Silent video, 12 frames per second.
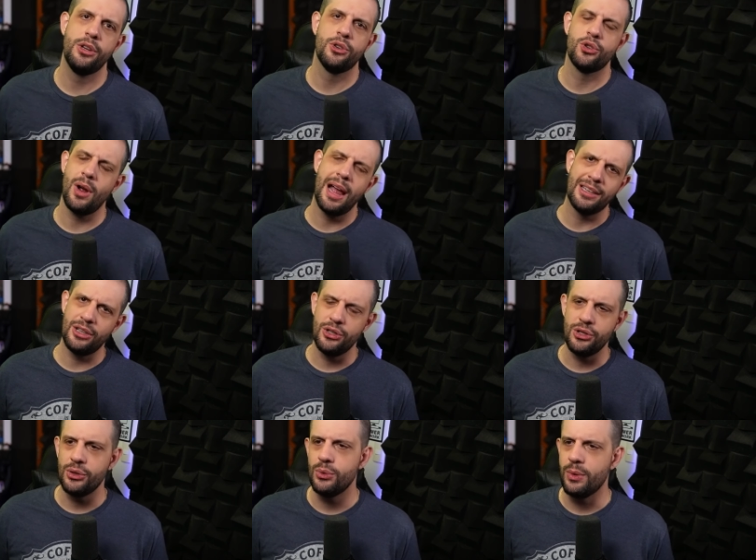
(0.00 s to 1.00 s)
you're trying to
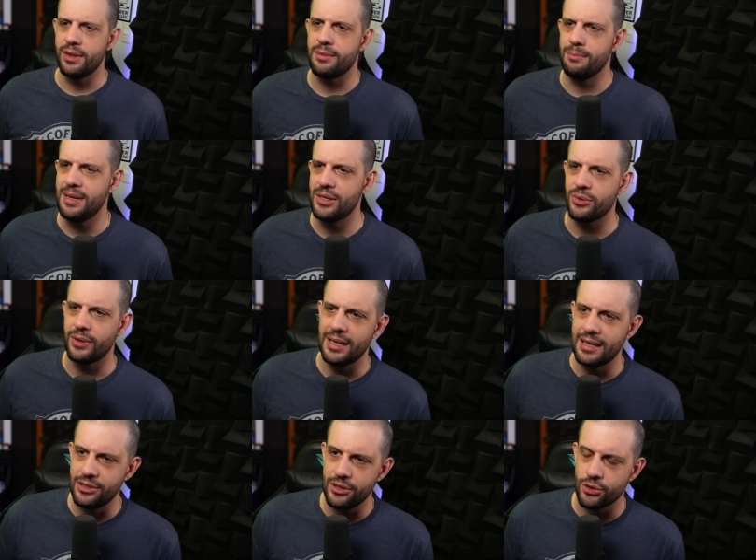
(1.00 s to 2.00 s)
do with
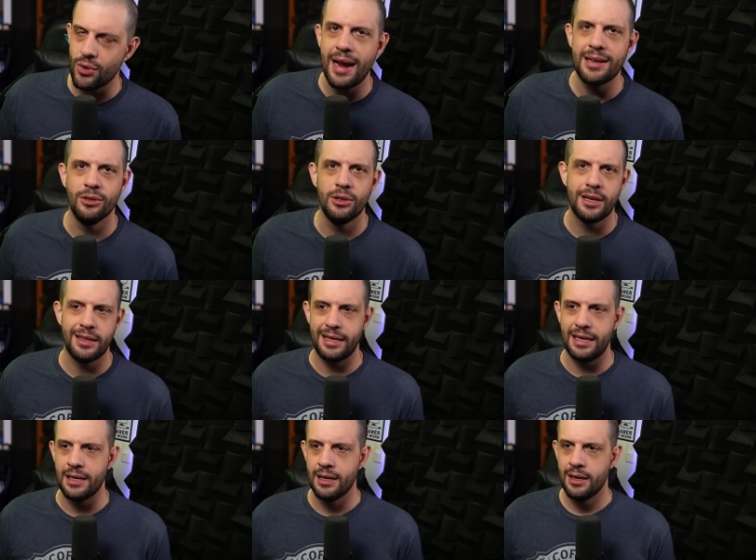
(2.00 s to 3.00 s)
Misery is you're trying to look at
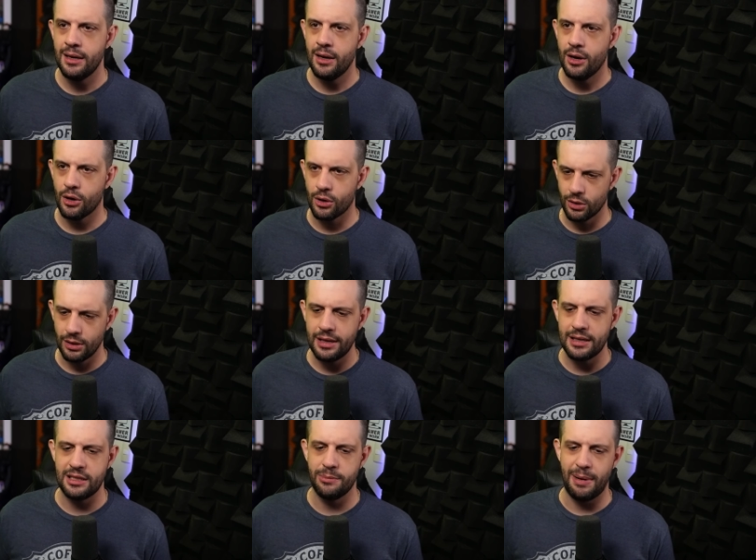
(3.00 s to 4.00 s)
the
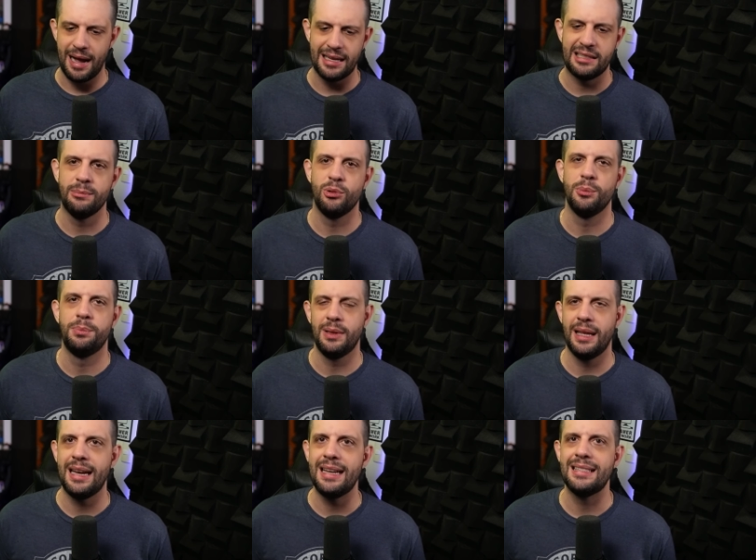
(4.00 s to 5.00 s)
earliest possible
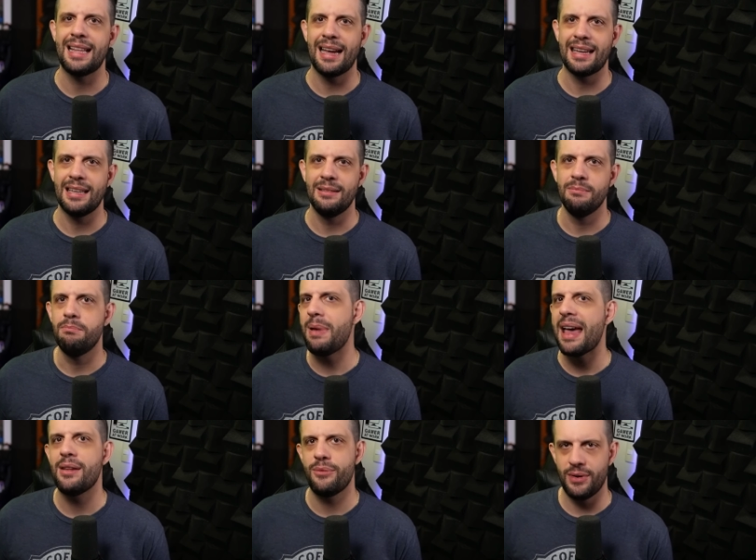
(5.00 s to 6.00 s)
plays that can
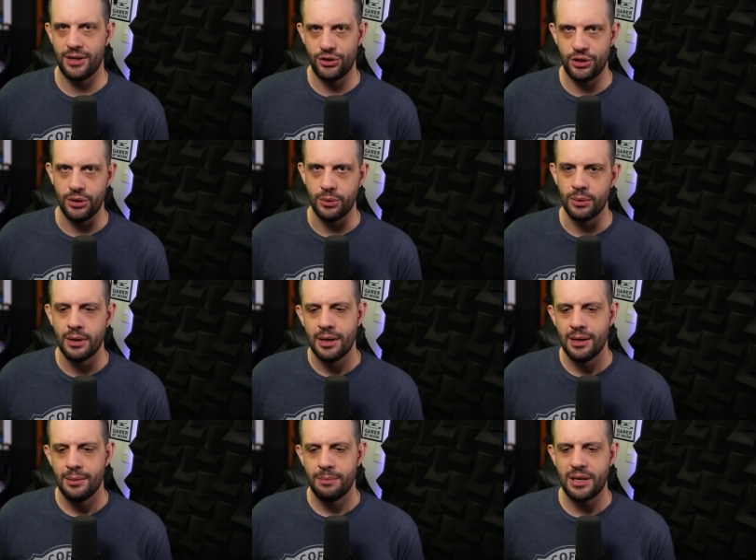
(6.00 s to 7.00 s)
benefit you,
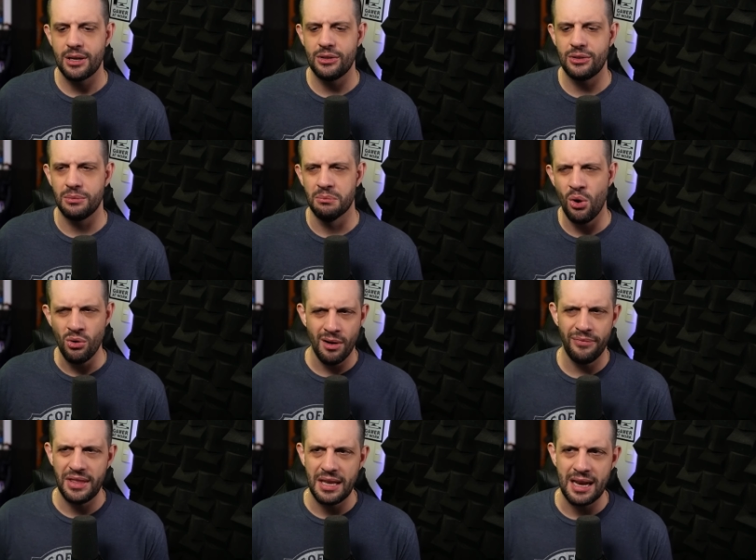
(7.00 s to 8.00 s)
because more
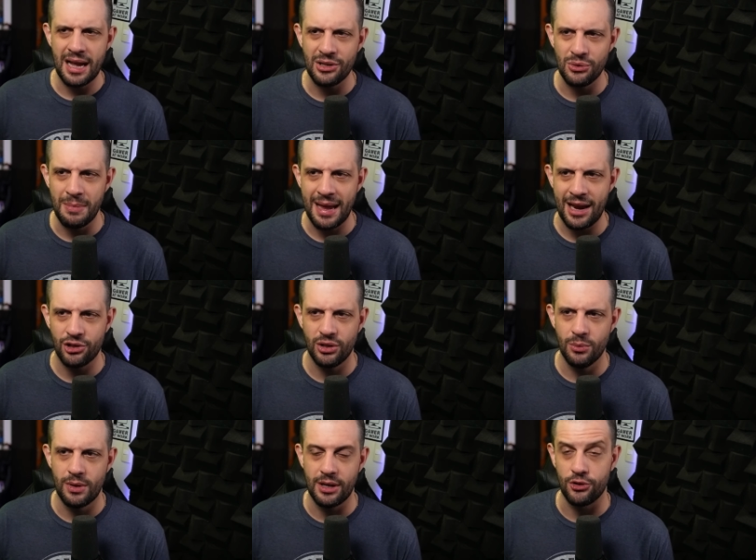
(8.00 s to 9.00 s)
often than not, you may
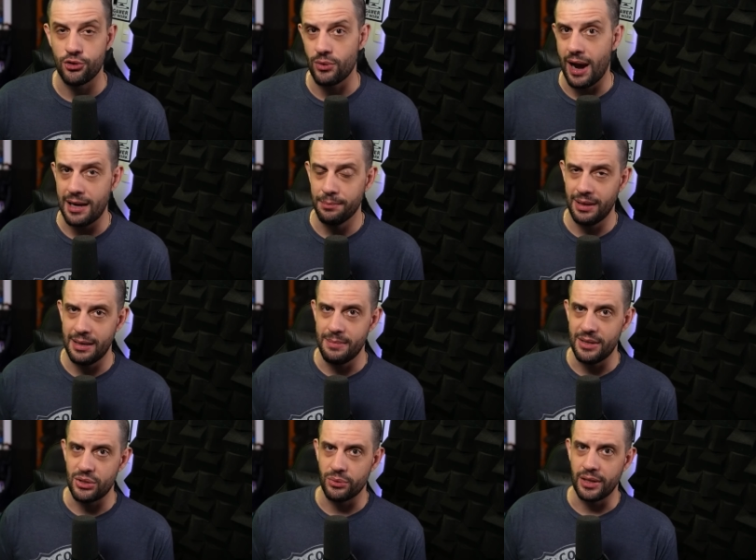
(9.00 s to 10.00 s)
actually want to try to play
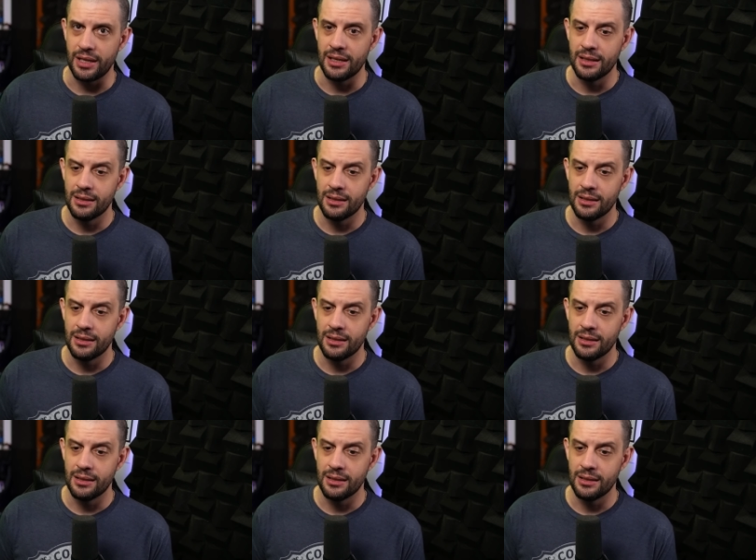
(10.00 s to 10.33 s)
Misery